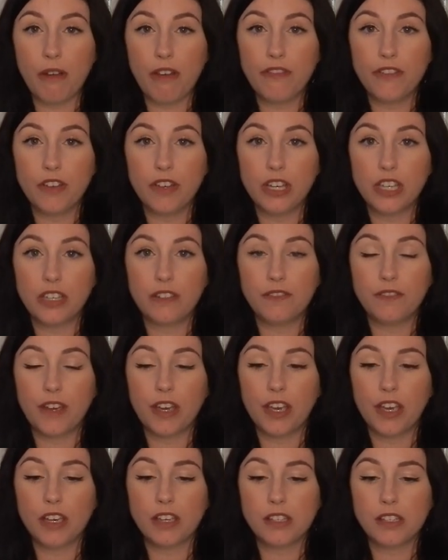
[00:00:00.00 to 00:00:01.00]
I feel like in
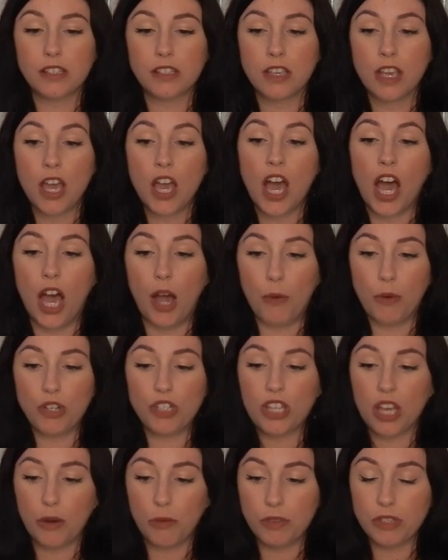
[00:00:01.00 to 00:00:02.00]
Vegas. I
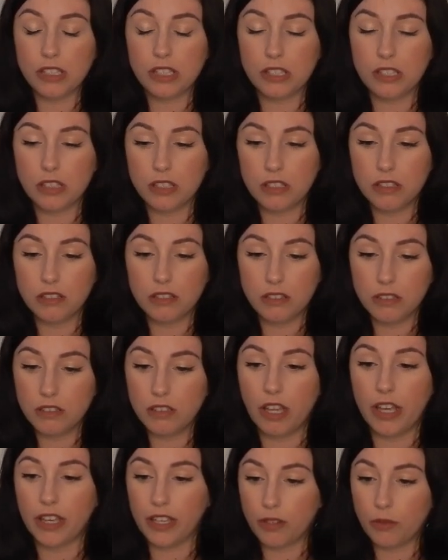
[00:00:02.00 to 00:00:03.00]
wish that was
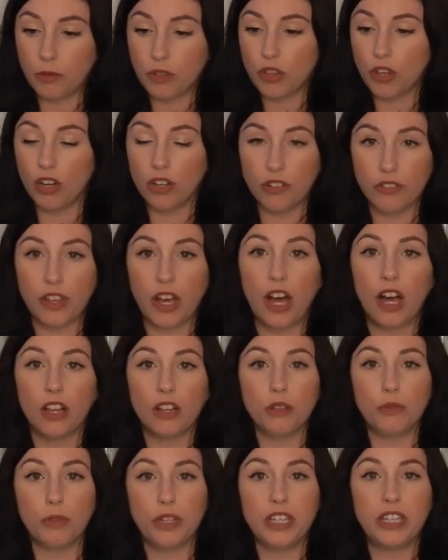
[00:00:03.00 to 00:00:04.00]
like with all the
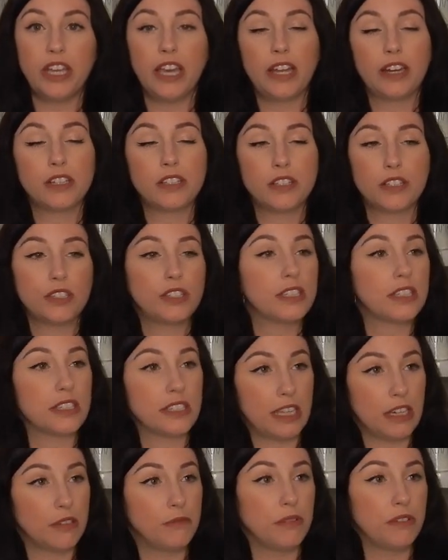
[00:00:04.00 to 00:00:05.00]
Halloween canisters
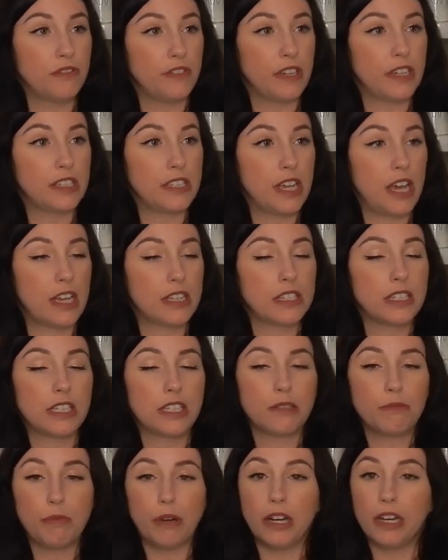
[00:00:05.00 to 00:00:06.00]
because that would be
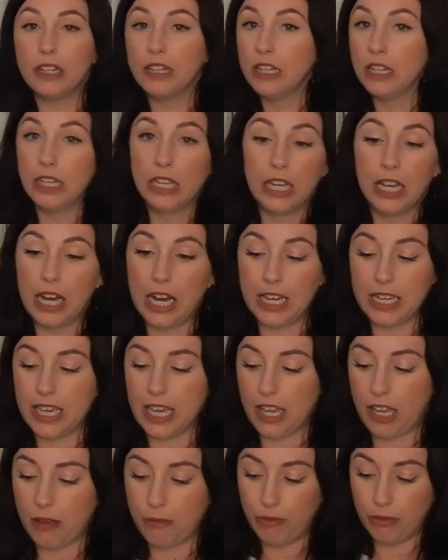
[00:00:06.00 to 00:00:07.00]
fantastic. But I
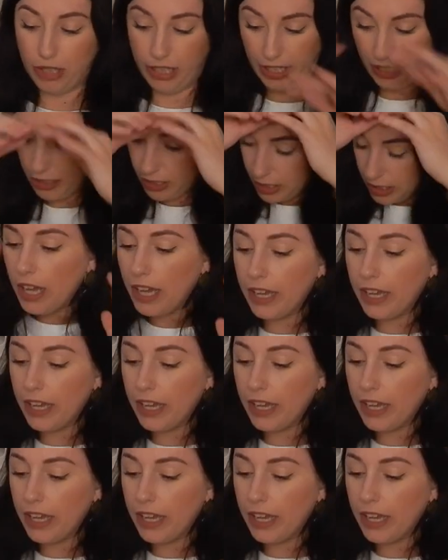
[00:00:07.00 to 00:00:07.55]
can't complain.